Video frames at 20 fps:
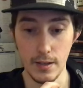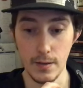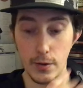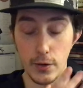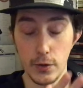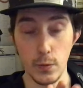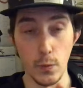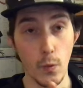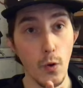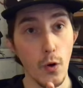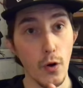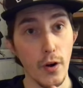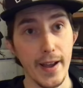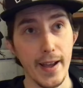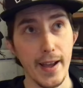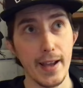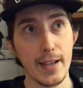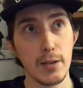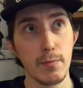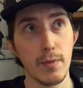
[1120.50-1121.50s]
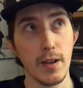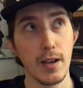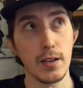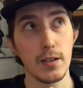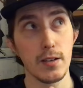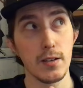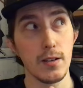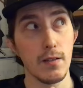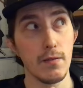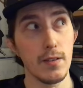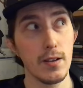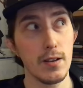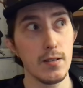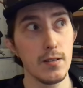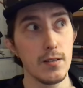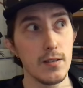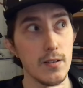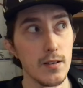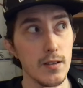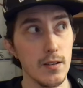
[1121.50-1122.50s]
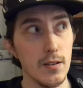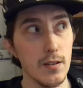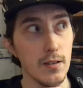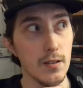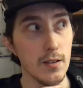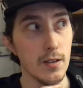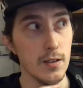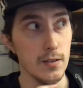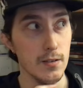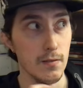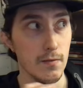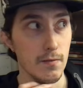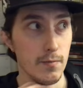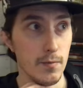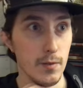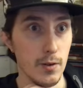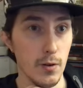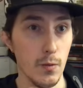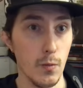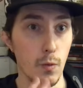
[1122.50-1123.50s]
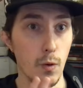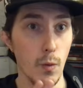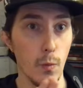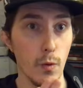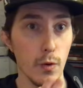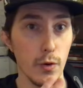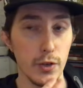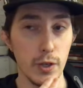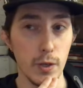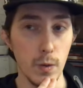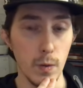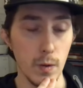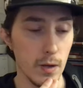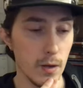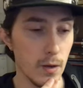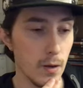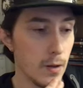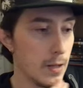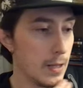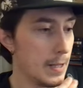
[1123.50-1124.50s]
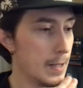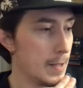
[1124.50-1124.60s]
There's war aspects of it, you know, because of you know World War II and all.